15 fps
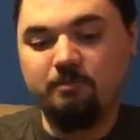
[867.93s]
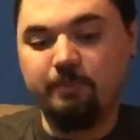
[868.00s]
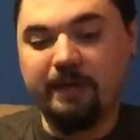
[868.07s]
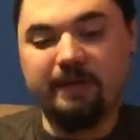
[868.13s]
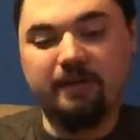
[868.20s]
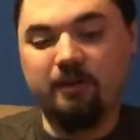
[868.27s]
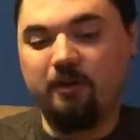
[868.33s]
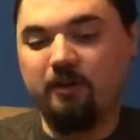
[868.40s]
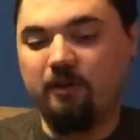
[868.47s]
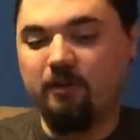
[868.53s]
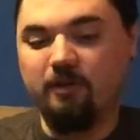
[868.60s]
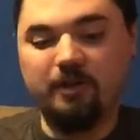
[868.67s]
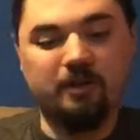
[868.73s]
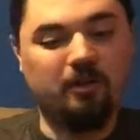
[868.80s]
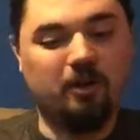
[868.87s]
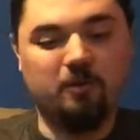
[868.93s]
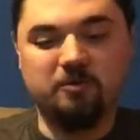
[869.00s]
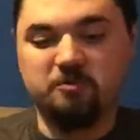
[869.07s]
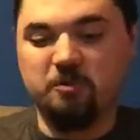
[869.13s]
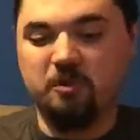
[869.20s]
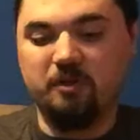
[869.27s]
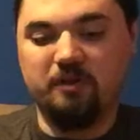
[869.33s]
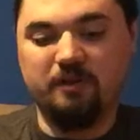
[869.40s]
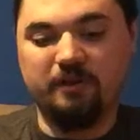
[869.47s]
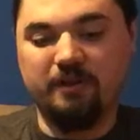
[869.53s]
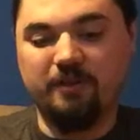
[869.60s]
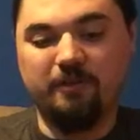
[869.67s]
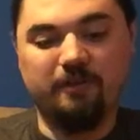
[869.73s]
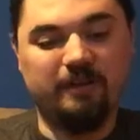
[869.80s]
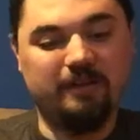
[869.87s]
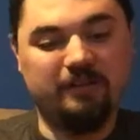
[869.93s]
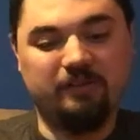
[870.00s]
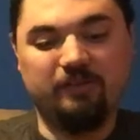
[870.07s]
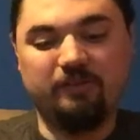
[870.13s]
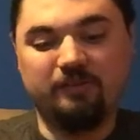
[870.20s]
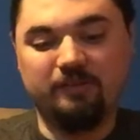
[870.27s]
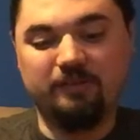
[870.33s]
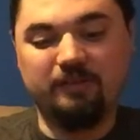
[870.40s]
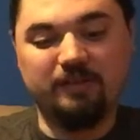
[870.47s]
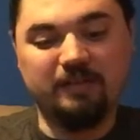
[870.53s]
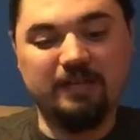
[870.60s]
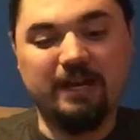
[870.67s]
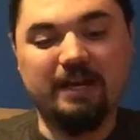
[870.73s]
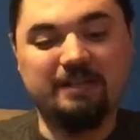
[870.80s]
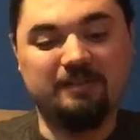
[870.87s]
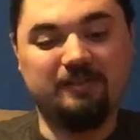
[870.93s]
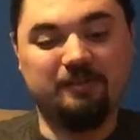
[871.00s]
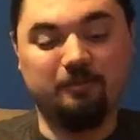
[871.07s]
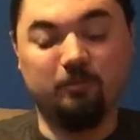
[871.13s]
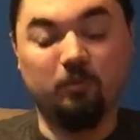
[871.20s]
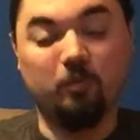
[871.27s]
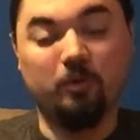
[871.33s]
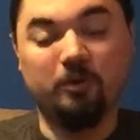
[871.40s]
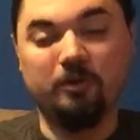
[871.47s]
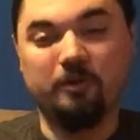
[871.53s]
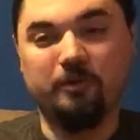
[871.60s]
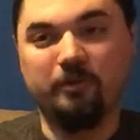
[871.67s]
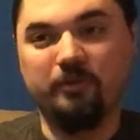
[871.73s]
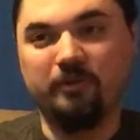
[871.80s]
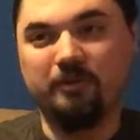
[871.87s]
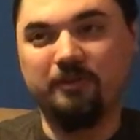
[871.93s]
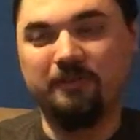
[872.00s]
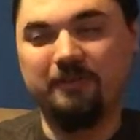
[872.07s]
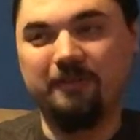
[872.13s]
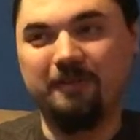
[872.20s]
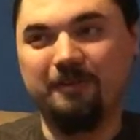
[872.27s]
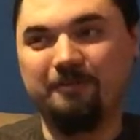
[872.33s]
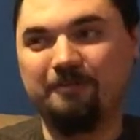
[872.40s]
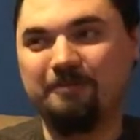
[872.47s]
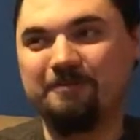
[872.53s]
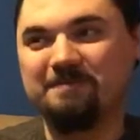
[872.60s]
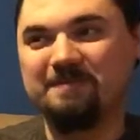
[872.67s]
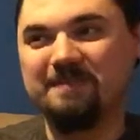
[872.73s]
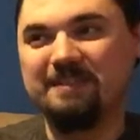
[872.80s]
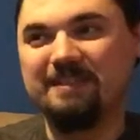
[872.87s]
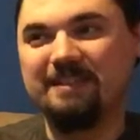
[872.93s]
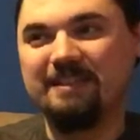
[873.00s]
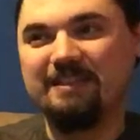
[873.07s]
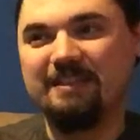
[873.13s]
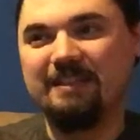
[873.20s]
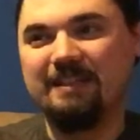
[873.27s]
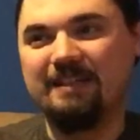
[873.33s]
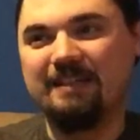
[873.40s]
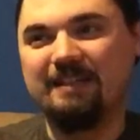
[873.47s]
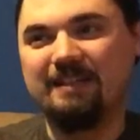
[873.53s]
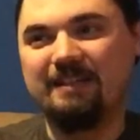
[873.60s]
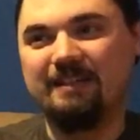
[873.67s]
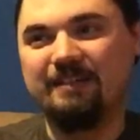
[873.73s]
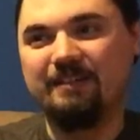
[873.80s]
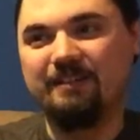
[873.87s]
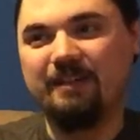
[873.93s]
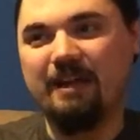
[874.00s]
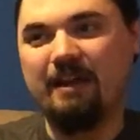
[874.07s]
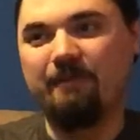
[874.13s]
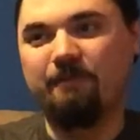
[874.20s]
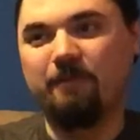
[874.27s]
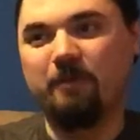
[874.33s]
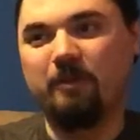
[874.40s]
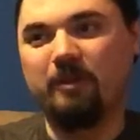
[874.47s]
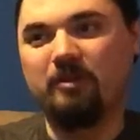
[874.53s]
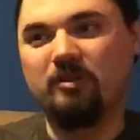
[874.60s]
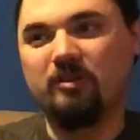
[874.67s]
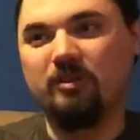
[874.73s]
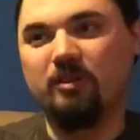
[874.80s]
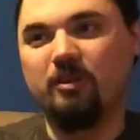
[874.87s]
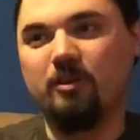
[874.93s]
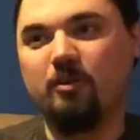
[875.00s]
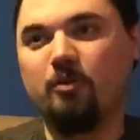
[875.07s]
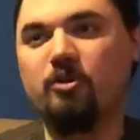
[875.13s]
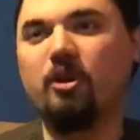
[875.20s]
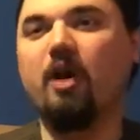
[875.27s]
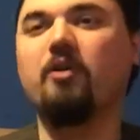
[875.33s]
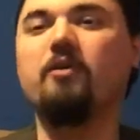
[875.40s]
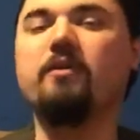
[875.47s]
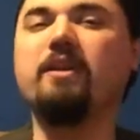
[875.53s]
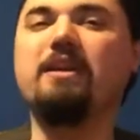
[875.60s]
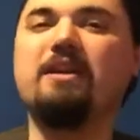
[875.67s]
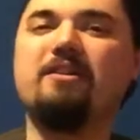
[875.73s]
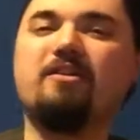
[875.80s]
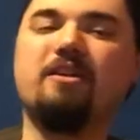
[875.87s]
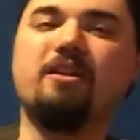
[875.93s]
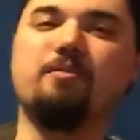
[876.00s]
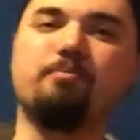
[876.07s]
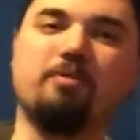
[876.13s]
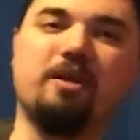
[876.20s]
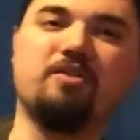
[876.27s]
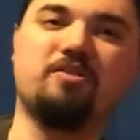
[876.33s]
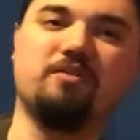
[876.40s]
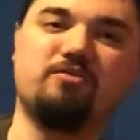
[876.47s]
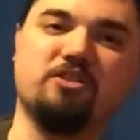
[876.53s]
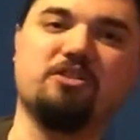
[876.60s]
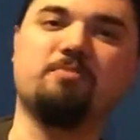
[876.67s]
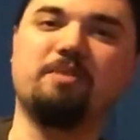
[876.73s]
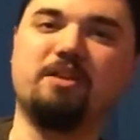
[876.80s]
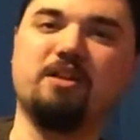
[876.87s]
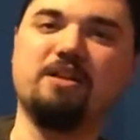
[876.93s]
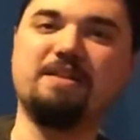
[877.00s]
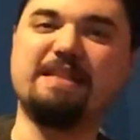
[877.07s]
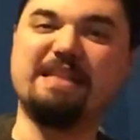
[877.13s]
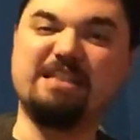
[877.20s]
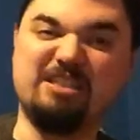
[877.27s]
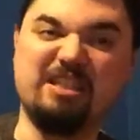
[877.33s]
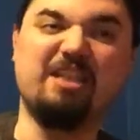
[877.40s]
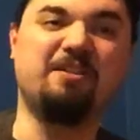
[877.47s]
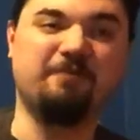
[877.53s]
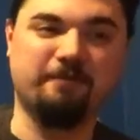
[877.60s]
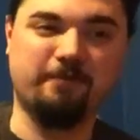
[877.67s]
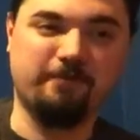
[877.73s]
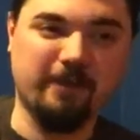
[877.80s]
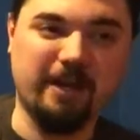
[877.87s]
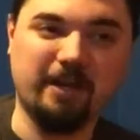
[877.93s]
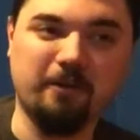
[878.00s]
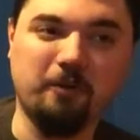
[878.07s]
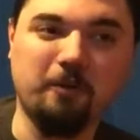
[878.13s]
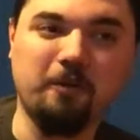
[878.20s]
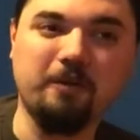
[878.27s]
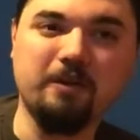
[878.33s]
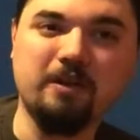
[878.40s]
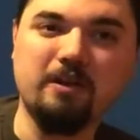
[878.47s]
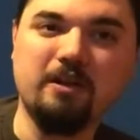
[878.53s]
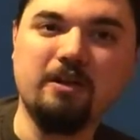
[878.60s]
but it all it all was working together, and it's yeah, it's some really really good stuff. Uh, and for it to go, not only is it impressive just because it didn't fail,